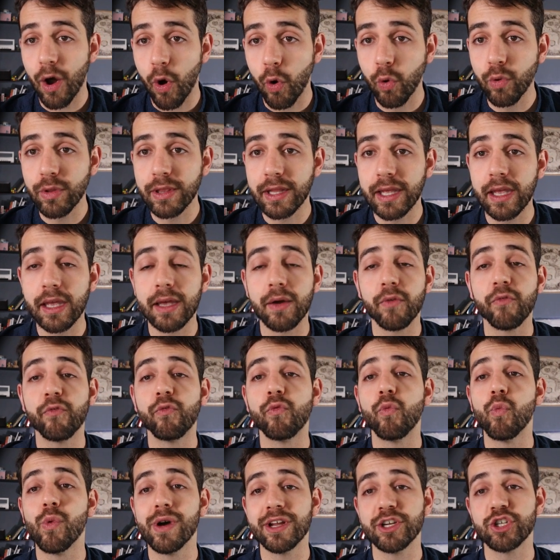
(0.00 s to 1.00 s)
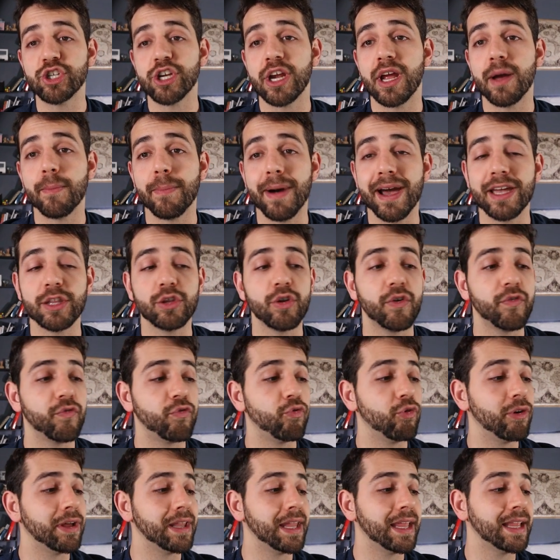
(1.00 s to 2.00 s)
only 1 gigabyte
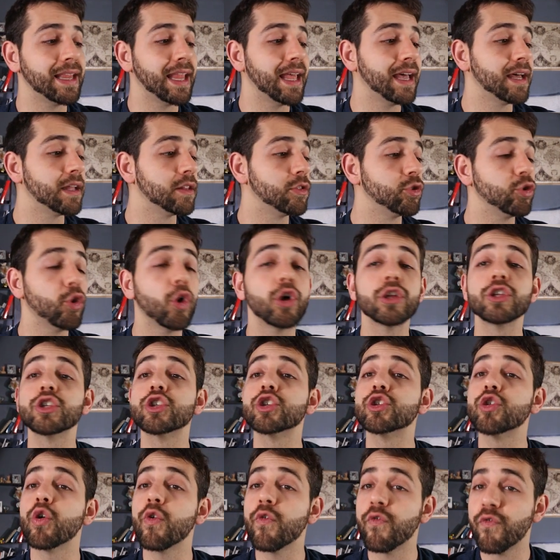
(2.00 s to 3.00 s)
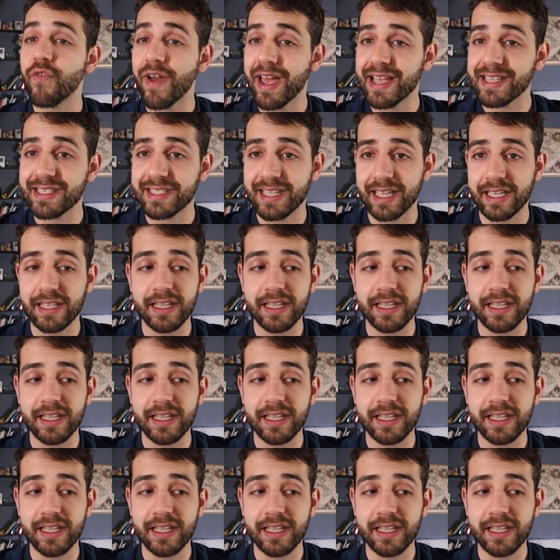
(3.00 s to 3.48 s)
of RAM and not so fast